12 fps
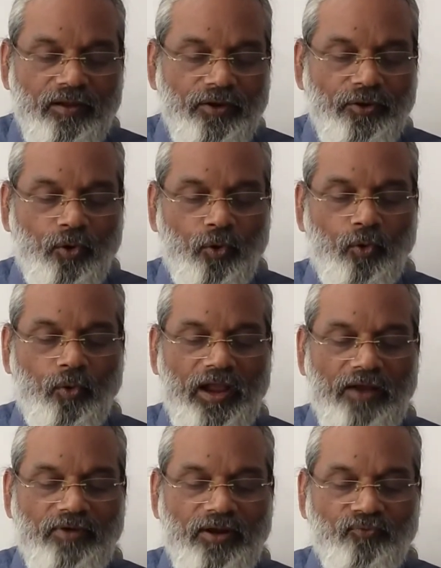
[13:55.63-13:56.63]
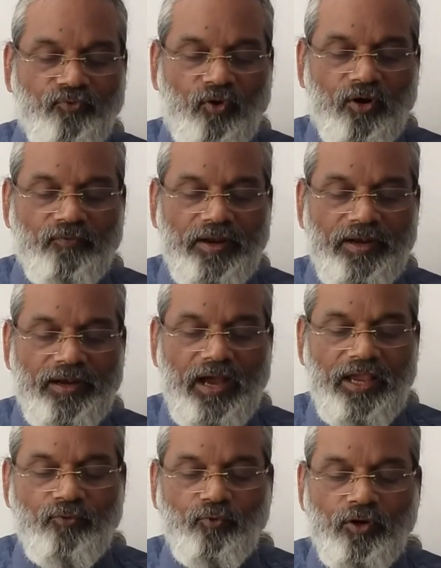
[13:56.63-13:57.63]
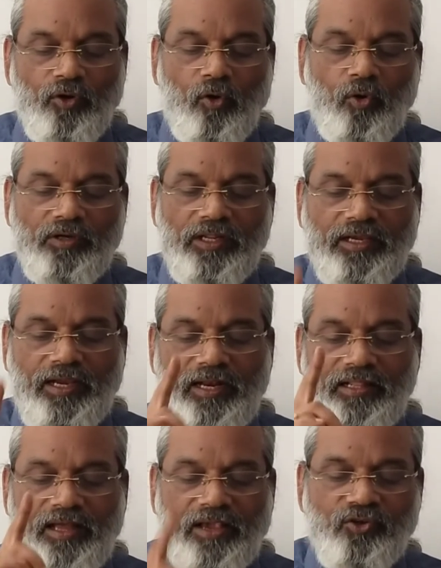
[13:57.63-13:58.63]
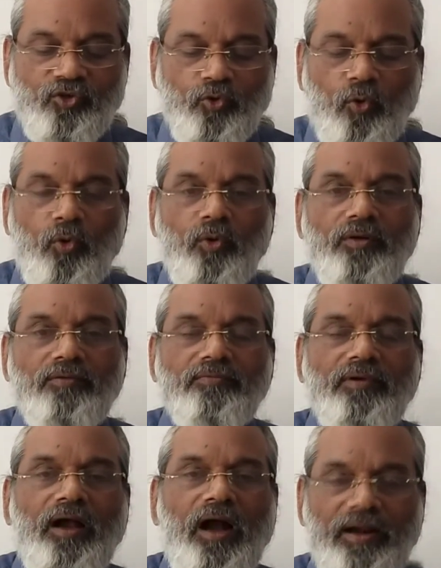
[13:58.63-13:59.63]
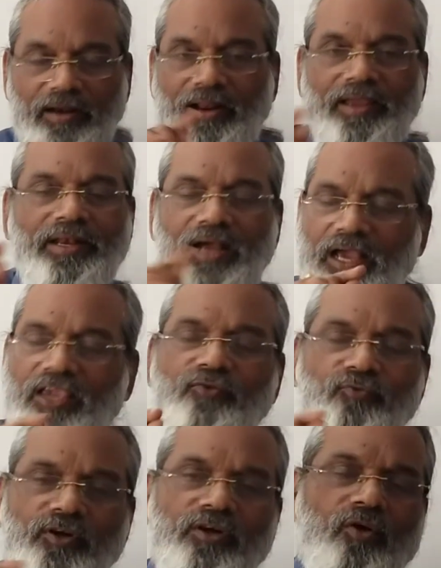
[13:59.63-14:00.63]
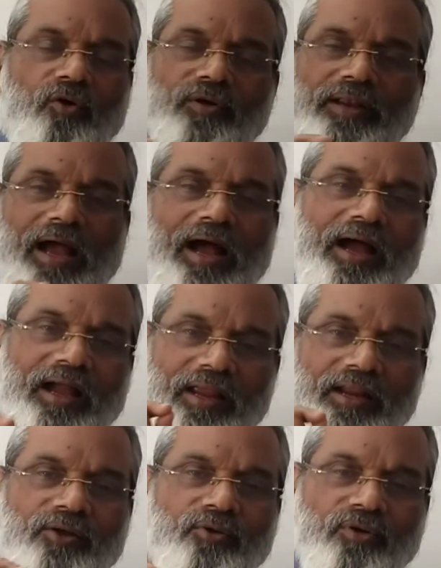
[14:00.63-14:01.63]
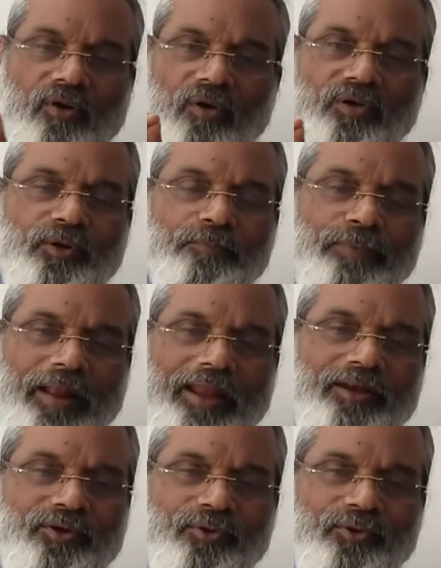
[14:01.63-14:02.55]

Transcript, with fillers: No heaven forwent, I would not kill thy soul. Underline, I would not, I do not plan